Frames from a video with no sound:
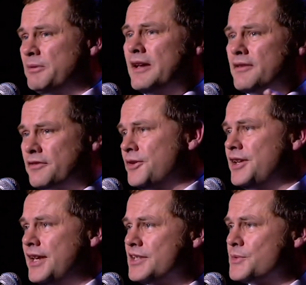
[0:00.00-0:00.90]
play the
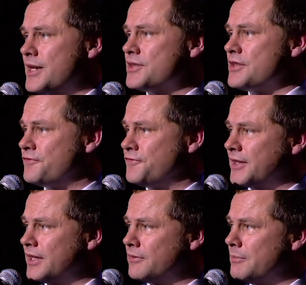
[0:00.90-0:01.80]
three hits we actually
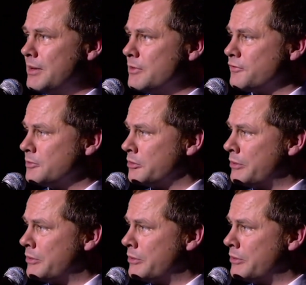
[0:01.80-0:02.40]
fucking remember from your